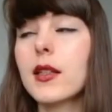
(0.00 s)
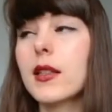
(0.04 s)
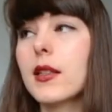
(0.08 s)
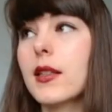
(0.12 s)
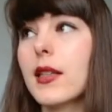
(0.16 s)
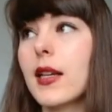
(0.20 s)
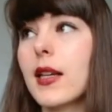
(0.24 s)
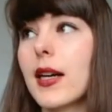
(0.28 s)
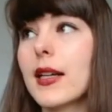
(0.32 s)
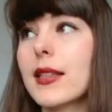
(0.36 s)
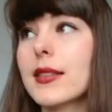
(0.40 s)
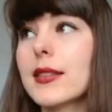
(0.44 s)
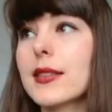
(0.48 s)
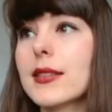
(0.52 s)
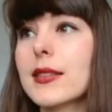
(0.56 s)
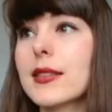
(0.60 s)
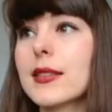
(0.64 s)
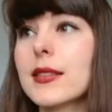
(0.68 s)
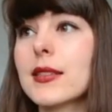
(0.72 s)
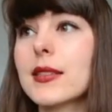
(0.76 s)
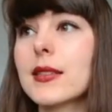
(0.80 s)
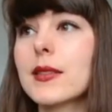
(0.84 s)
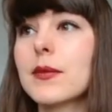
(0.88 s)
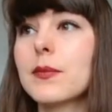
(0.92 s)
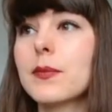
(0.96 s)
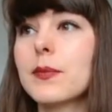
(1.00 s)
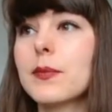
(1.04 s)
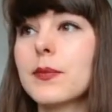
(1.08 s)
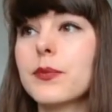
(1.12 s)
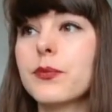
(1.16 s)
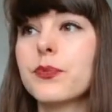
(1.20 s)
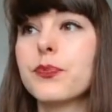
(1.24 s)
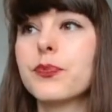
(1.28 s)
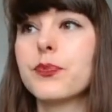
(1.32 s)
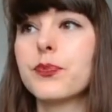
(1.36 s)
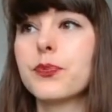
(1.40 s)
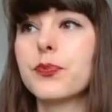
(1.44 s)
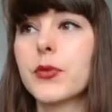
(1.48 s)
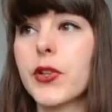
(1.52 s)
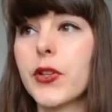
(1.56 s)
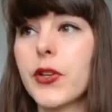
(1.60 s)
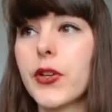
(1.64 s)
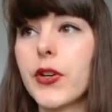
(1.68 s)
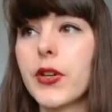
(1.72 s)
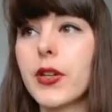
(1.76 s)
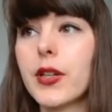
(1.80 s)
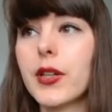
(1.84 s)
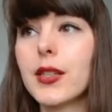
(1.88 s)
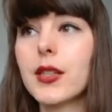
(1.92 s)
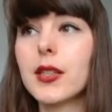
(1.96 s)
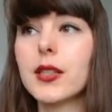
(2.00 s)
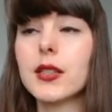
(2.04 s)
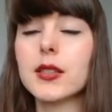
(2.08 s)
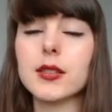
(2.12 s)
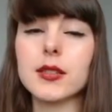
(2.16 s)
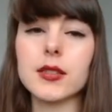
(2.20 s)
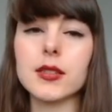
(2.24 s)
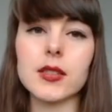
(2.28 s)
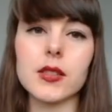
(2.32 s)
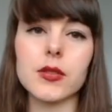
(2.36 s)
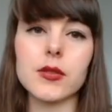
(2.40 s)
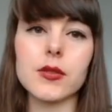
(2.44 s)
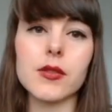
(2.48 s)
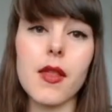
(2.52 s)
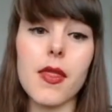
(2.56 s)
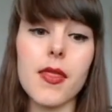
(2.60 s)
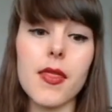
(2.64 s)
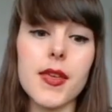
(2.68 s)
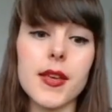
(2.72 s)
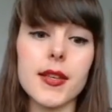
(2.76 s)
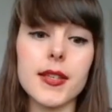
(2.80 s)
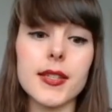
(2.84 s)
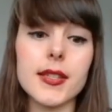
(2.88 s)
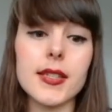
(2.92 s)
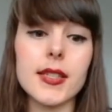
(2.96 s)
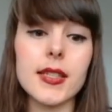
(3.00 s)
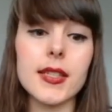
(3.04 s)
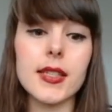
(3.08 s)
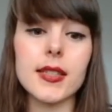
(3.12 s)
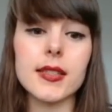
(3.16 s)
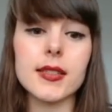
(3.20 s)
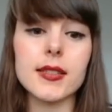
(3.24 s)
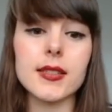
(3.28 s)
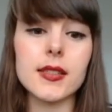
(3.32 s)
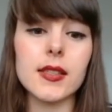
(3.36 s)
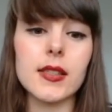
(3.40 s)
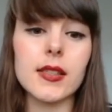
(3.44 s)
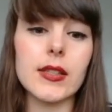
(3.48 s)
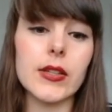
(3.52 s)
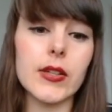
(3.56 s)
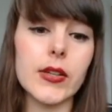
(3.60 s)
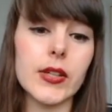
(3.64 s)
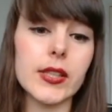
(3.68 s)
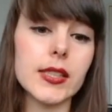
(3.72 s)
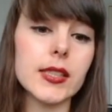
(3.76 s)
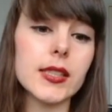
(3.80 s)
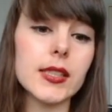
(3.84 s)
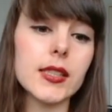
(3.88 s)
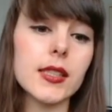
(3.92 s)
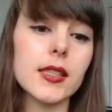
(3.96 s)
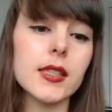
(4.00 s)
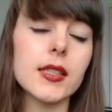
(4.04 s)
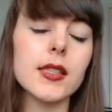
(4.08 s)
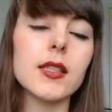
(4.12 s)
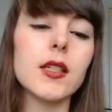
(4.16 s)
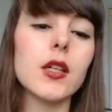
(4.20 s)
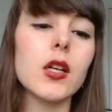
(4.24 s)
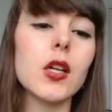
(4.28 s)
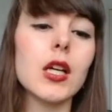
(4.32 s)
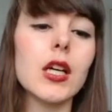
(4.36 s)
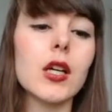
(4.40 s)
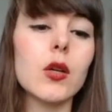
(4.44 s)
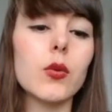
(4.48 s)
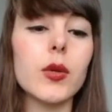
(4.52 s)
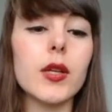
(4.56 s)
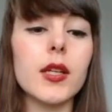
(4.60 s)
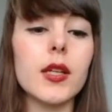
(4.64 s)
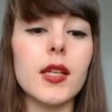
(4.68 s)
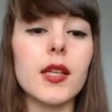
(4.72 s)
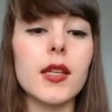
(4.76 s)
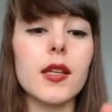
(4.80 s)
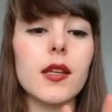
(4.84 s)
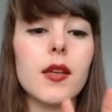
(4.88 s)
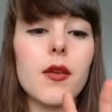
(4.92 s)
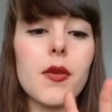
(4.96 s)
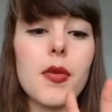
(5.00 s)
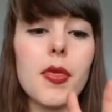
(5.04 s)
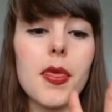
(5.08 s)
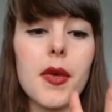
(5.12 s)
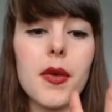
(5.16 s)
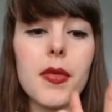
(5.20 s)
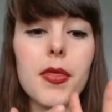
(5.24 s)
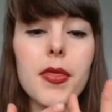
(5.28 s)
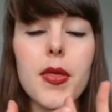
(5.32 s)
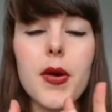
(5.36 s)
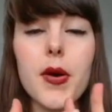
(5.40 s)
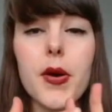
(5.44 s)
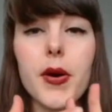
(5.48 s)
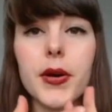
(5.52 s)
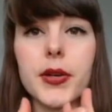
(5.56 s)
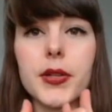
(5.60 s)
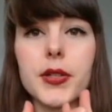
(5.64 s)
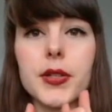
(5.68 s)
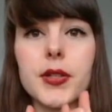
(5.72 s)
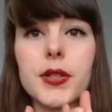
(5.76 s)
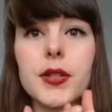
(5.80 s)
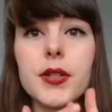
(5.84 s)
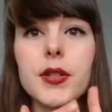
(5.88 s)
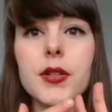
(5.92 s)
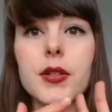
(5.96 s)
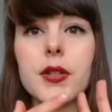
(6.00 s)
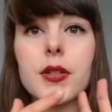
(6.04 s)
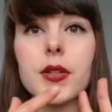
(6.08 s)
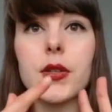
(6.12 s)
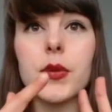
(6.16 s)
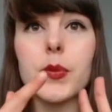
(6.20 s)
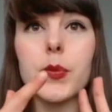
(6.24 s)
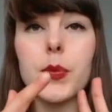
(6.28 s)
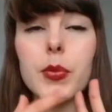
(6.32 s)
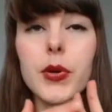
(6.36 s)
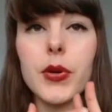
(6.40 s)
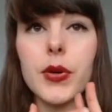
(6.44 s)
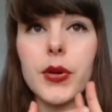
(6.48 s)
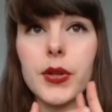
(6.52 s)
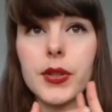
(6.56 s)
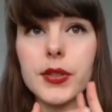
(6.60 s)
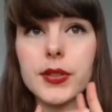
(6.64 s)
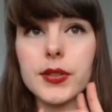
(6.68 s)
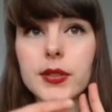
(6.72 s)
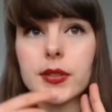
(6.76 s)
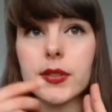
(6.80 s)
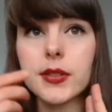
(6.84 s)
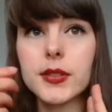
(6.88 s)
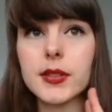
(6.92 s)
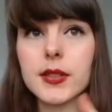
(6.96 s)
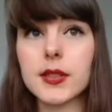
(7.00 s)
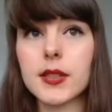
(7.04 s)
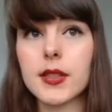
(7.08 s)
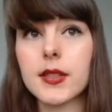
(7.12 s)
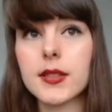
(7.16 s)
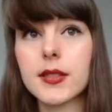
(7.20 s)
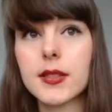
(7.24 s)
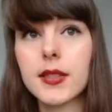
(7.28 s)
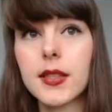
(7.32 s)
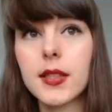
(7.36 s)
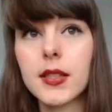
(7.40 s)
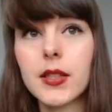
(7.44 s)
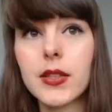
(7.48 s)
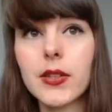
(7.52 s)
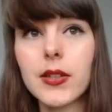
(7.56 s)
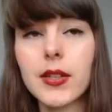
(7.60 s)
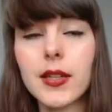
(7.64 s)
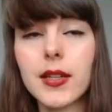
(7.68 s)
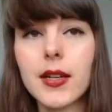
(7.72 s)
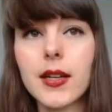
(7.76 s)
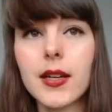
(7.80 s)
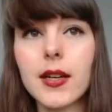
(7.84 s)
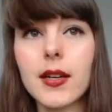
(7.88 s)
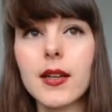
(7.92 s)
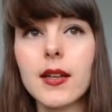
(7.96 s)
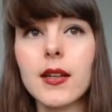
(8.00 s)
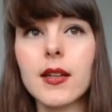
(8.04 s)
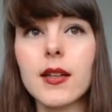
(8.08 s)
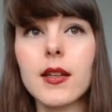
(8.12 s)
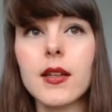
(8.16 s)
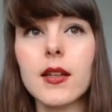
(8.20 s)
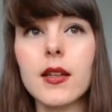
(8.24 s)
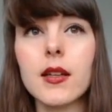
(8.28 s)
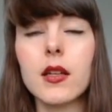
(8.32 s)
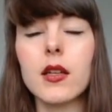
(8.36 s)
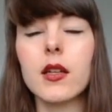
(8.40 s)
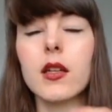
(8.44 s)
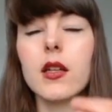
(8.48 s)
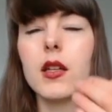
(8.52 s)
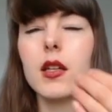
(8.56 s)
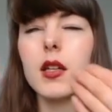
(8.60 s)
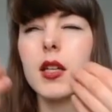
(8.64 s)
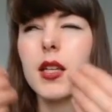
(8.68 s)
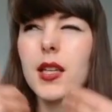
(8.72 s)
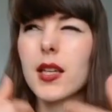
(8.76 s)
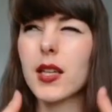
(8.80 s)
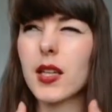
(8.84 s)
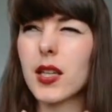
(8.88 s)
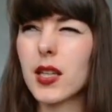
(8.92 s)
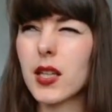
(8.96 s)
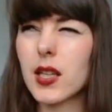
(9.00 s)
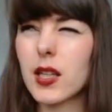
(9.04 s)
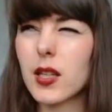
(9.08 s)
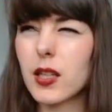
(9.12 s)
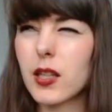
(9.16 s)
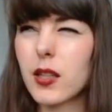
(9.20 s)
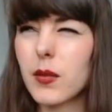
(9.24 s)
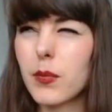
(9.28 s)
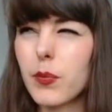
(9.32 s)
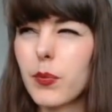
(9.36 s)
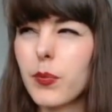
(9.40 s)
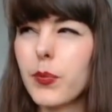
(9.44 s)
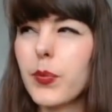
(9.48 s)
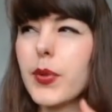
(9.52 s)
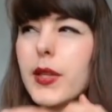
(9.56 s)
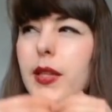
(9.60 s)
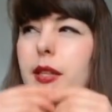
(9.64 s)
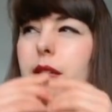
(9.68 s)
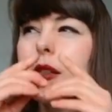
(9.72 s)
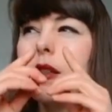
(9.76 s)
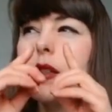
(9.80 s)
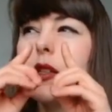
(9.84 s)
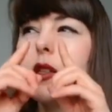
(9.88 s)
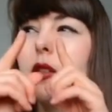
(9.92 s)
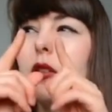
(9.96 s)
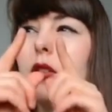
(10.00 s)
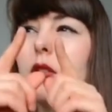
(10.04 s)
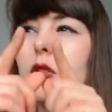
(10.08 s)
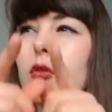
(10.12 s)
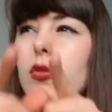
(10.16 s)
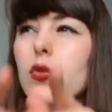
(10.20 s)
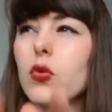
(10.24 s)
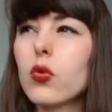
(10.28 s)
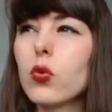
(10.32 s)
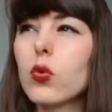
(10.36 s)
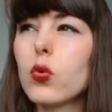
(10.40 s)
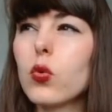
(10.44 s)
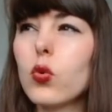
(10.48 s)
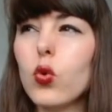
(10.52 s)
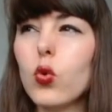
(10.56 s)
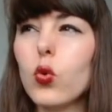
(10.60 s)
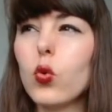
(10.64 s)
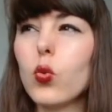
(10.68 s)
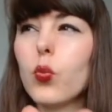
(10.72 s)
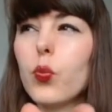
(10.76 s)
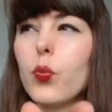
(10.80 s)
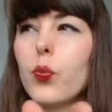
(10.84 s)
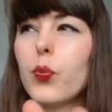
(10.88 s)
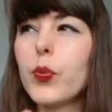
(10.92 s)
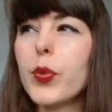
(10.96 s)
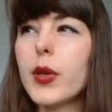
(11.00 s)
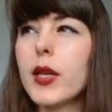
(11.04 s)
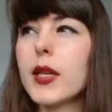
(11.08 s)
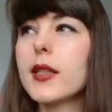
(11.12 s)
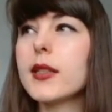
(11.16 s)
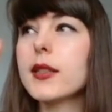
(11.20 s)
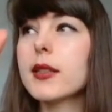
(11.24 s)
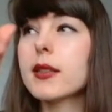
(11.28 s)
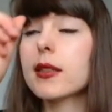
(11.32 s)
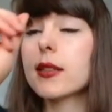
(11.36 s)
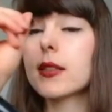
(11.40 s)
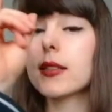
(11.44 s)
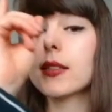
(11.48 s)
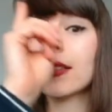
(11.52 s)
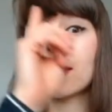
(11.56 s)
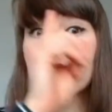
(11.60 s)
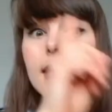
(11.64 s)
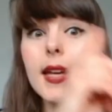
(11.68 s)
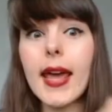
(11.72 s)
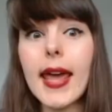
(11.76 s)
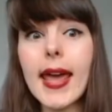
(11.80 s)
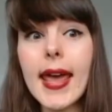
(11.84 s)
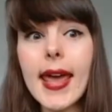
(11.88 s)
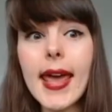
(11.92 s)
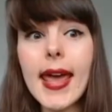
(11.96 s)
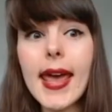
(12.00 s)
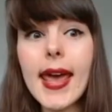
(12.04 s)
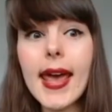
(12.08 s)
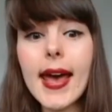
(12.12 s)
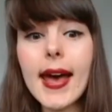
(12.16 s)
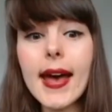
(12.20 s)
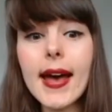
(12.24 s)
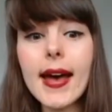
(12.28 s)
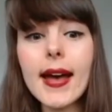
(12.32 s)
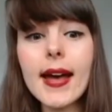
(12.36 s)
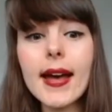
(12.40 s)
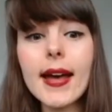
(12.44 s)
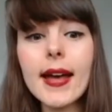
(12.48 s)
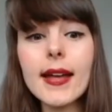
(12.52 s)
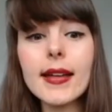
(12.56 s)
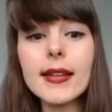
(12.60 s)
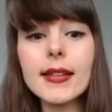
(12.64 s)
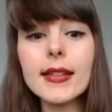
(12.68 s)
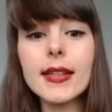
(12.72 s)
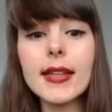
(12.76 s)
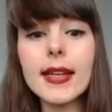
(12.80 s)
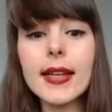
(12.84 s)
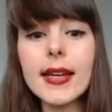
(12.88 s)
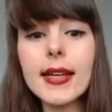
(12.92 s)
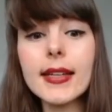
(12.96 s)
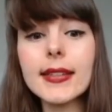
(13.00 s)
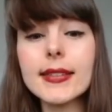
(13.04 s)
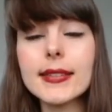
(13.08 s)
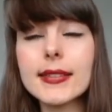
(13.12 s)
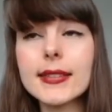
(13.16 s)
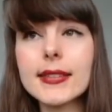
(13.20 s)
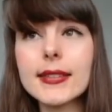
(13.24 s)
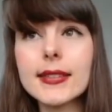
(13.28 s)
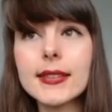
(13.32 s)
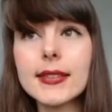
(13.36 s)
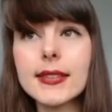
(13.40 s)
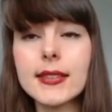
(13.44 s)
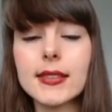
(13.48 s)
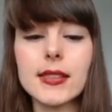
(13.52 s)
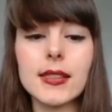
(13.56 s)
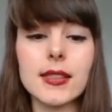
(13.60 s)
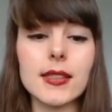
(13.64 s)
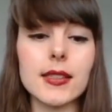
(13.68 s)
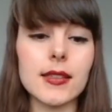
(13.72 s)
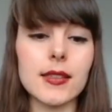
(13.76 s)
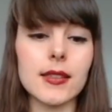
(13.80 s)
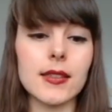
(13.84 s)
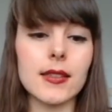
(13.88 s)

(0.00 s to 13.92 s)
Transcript: Das, Jörg. So this is Jörg. We need the third person singular. Ich bin, du bist, er ist.